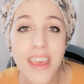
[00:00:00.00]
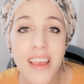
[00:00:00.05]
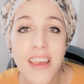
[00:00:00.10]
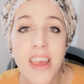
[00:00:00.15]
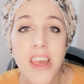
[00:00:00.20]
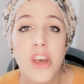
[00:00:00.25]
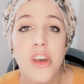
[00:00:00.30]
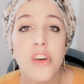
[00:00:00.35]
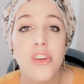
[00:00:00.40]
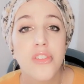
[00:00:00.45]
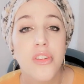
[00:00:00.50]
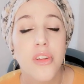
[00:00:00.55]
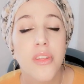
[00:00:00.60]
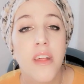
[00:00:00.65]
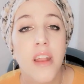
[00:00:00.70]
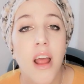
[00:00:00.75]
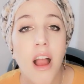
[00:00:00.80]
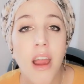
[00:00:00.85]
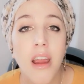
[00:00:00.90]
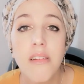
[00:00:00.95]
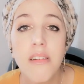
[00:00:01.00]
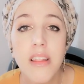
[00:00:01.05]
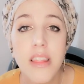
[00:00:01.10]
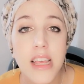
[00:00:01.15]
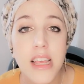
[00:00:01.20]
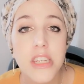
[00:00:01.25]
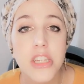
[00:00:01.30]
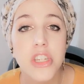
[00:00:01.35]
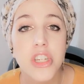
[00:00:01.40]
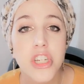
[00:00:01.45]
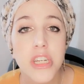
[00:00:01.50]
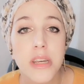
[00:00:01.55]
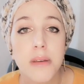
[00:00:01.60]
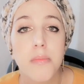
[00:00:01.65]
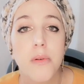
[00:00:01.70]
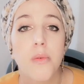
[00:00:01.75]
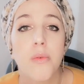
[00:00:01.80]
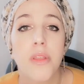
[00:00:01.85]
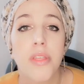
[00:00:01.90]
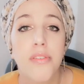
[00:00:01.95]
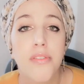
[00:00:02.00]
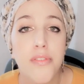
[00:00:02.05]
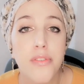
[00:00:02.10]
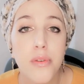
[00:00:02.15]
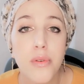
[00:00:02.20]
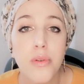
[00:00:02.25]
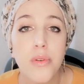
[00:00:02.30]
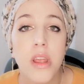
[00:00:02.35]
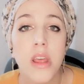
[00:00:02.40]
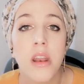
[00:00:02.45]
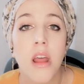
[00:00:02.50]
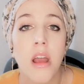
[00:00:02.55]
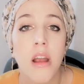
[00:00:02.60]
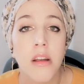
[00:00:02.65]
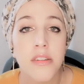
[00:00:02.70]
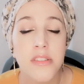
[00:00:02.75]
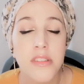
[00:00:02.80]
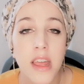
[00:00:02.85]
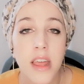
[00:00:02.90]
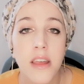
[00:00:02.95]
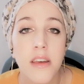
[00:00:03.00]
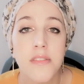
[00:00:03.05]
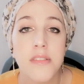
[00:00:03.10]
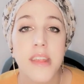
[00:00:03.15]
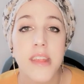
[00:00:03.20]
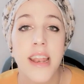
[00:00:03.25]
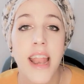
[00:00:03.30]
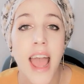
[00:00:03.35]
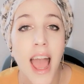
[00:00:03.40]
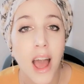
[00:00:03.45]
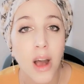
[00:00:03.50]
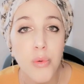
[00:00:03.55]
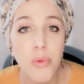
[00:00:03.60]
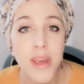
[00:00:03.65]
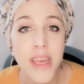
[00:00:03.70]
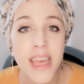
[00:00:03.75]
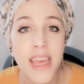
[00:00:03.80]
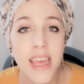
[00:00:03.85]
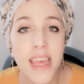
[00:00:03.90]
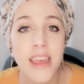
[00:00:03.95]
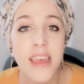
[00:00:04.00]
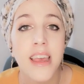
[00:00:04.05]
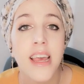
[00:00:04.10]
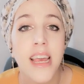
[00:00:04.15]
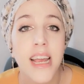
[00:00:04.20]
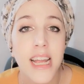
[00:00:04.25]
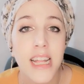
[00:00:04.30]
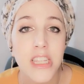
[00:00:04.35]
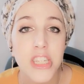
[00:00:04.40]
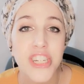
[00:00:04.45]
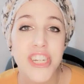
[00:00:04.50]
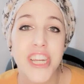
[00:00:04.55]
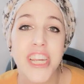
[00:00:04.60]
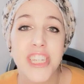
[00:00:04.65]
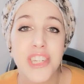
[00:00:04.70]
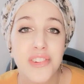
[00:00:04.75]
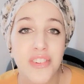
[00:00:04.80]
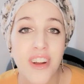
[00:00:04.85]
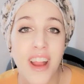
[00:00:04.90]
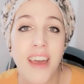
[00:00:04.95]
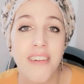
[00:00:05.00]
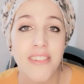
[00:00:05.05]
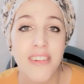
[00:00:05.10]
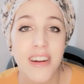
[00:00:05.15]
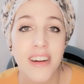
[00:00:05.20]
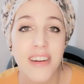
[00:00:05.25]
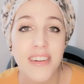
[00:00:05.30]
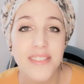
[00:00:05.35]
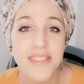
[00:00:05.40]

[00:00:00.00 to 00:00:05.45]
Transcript: so that our relationship with food and ourselves and how we eat can change forever. Woo!